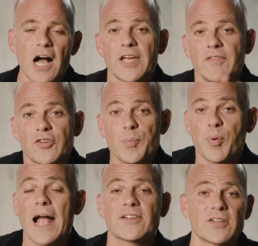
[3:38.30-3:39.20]
I'll give you 2
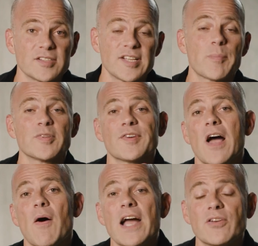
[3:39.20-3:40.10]
practical examples of
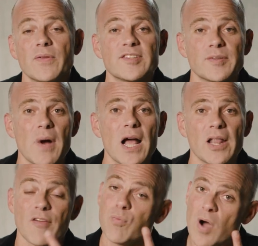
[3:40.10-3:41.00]
how I do this in my
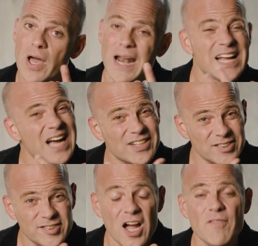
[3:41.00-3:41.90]
life. One, I
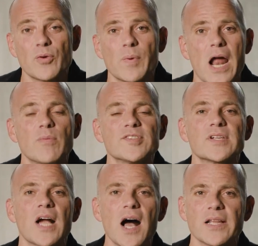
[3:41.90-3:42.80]
discovered when I was
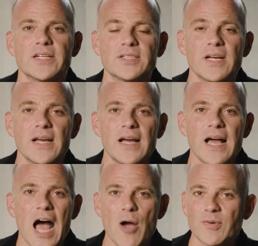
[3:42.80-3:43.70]
in college.
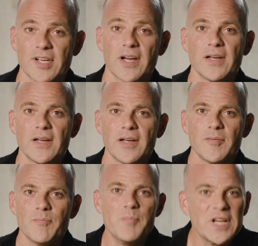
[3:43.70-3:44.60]
I was a
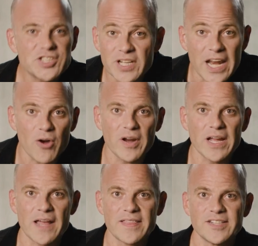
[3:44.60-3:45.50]

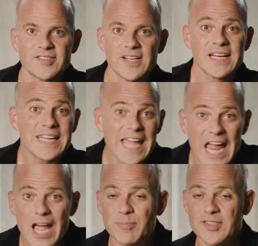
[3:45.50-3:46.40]
missionary at these
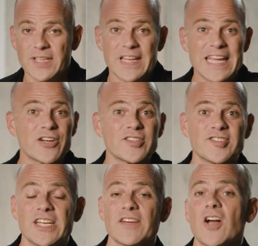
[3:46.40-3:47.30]
camps in the inner
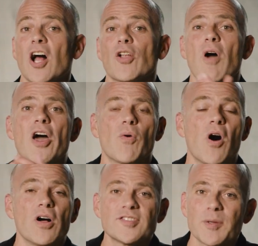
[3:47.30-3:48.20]
city of Colorado
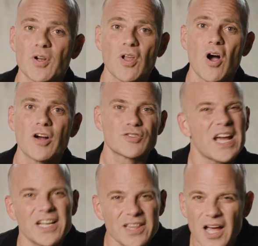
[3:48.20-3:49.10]
all summer long,
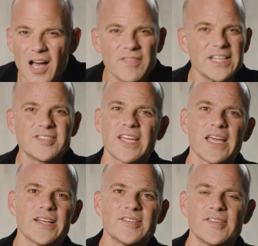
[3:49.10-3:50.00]
trying to love these
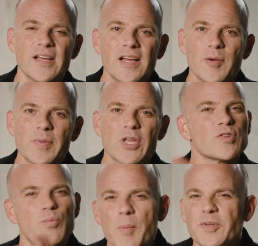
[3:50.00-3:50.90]
kids. But
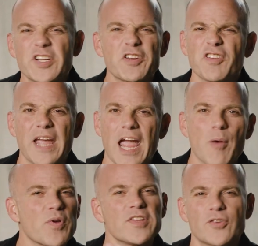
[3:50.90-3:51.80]
there was one particular
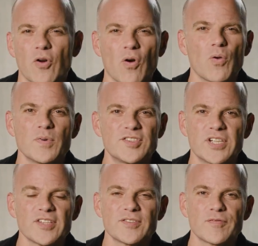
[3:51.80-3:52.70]
camp where this girl was
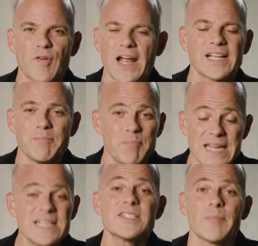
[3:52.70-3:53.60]
just, frankly,
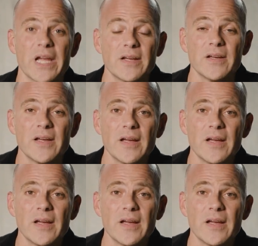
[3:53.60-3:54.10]
mean to me.